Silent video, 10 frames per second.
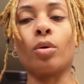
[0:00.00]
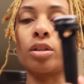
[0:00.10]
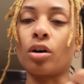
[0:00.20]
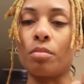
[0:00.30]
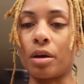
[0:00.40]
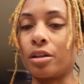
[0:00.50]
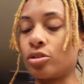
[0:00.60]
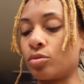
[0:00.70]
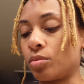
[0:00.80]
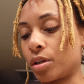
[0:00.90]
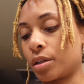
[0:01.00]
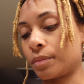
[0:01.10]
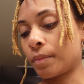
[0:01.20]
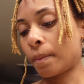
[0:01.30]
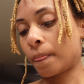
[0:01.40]
it's called Banish 2.0,
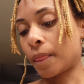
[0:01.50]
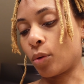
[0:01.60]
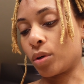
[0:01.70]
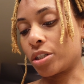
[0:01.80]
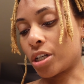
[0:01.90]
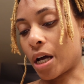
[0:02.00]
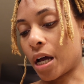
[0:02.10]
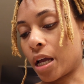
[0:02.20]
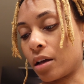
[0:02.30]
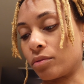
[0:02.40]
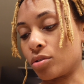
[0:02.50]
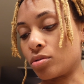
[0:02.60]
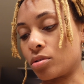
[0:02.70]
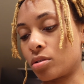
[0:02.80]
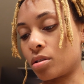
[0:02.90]
which I have
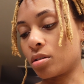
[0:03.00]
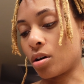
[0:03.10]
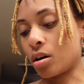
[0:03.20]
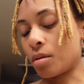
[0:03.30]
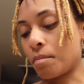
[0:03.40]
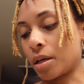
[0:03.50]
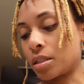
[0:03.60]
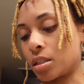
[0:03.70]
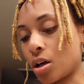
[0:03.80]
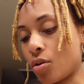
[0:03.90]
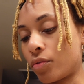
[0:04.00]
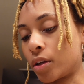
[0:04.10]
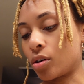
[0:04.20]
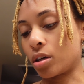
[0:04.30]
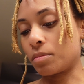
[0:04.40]
used myself
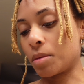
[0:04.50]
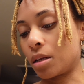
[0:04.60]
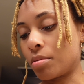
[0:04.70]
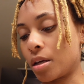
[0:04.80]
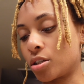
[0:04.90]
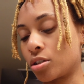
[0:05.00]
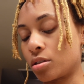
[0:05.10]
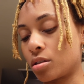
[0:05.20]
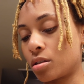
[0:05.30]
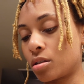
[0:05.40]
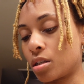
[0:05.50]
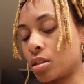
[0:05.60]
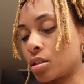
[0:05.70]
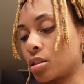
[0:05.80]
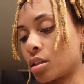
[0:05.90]
and on many patients.
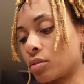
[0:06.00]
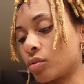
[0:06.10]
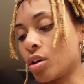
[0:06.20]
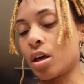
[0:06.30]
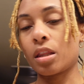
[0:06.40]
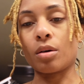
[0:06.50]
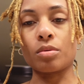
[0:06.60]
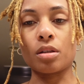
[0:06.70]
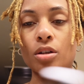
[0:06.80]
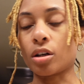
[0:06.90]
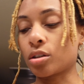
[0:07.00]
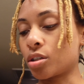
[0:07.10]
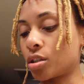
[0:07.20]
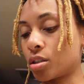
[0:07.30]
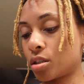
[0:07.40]
It's successful. That was the
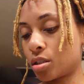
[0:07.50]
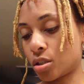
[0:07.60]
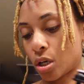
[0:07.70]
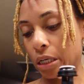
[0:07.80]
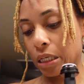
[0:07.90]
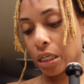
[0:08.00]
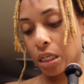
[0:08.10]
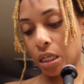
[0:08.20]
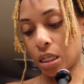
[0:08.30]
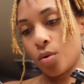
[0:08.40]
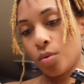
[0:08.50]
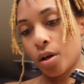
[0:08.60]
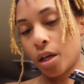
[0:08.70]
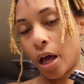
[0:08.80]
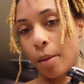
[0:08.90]
doctor. I'm
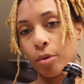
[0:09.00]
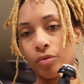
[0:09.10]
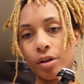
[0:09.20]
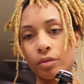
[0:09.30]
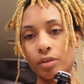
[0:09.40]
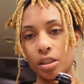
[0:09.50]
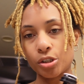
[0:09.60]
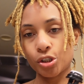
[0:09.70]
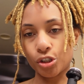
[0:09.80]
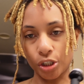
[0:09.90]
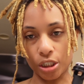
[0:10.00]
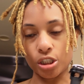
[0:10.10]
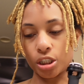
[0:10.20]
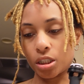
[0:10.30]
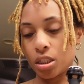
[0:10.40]
going to read off the
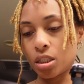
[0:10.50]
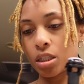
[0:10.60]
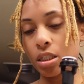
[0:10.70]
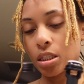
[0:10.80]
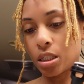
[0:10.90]
instructions.